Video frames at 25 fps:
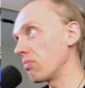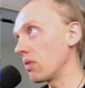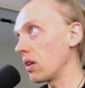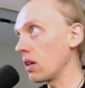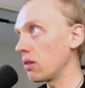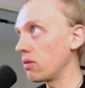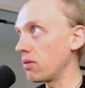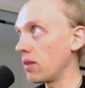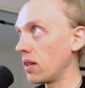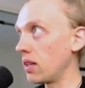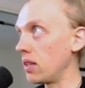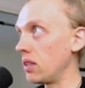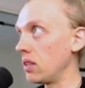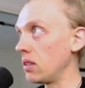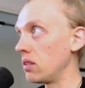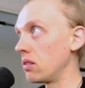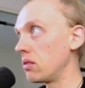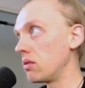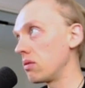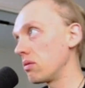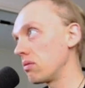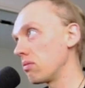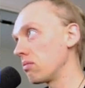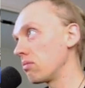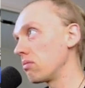I find
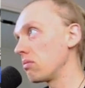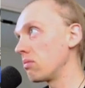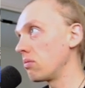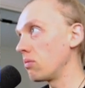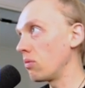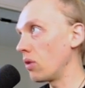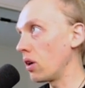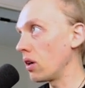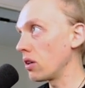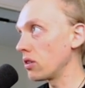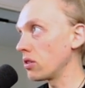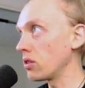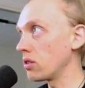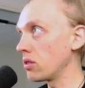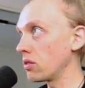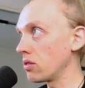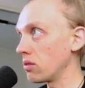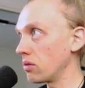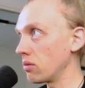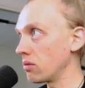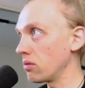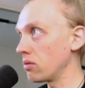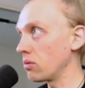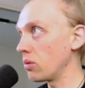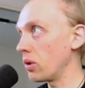it
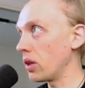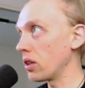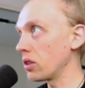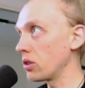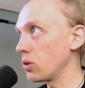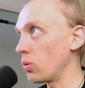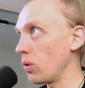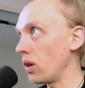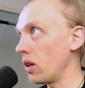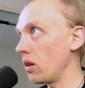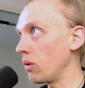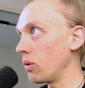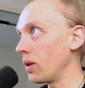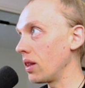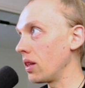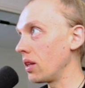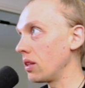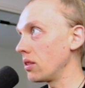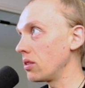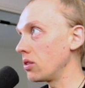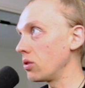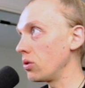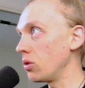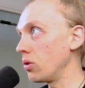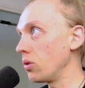works well with
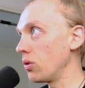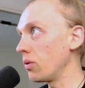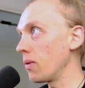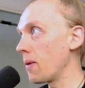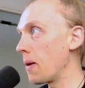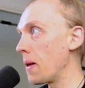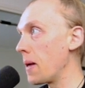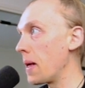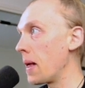these two.